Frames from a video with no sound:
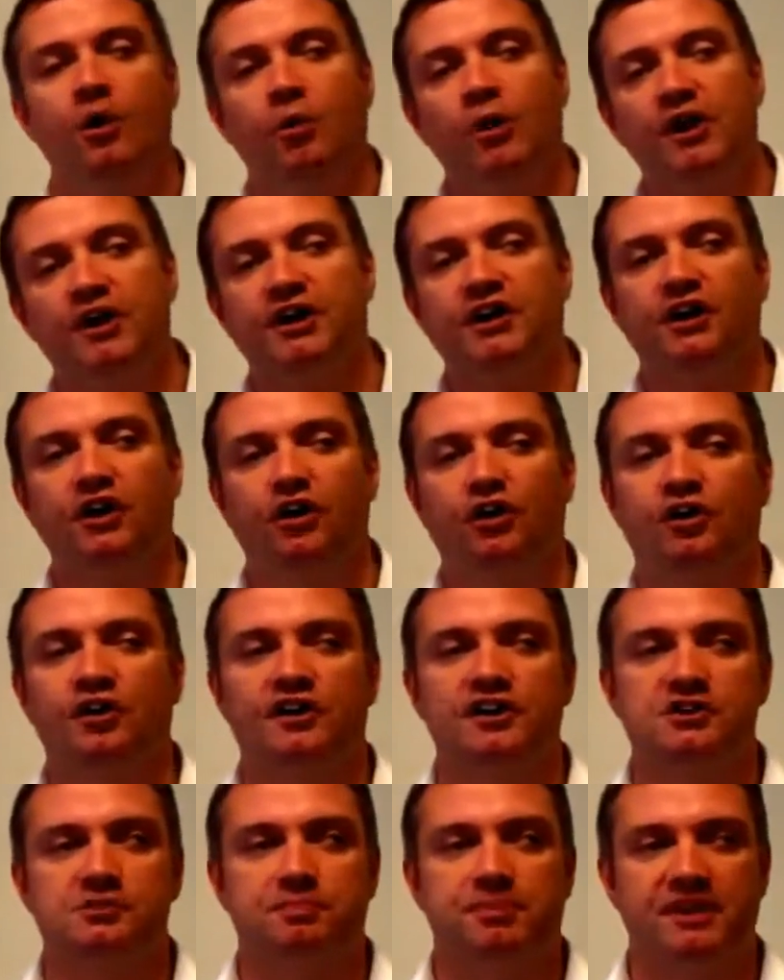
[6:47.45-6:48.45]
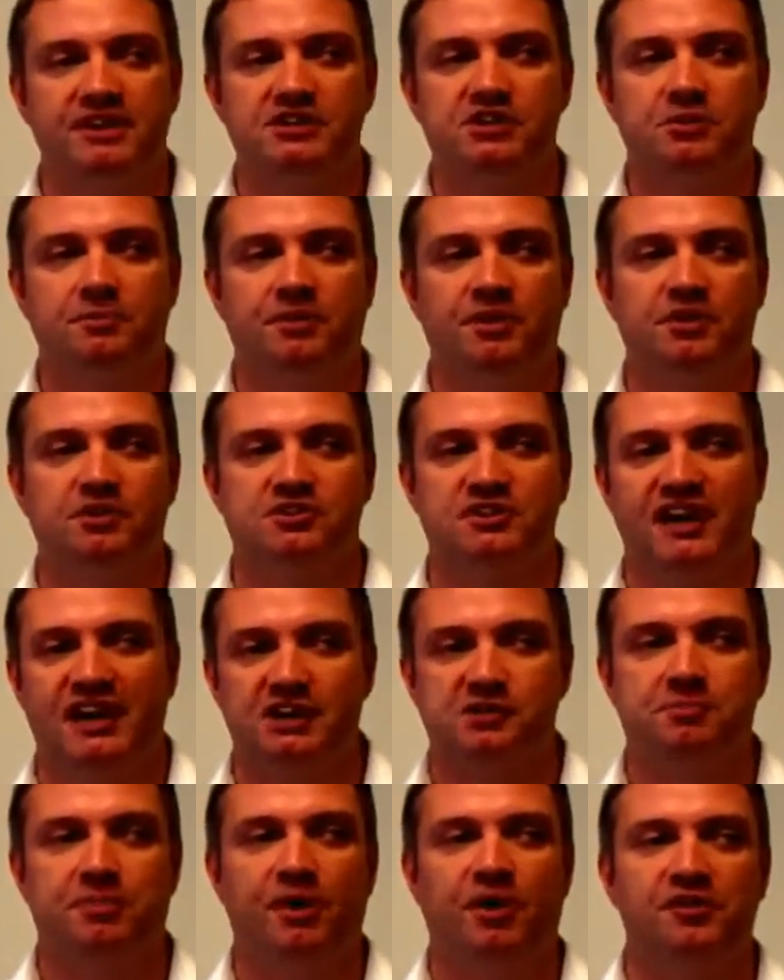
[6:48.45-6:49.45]
We're going to look at its principles and
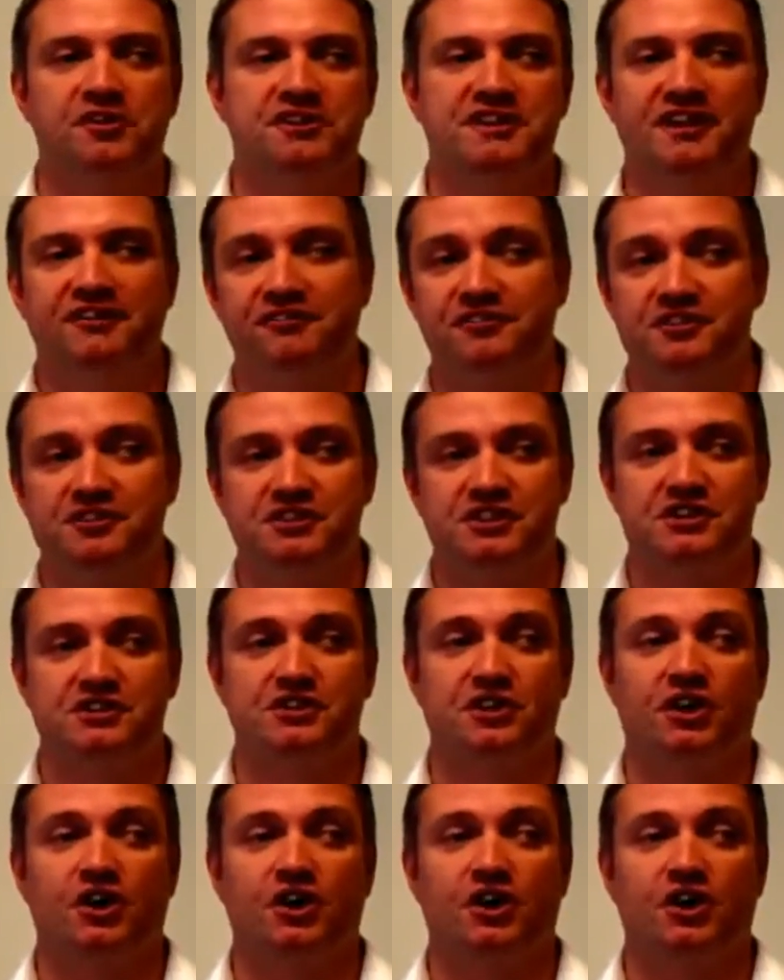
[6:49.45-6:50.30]
explore the differences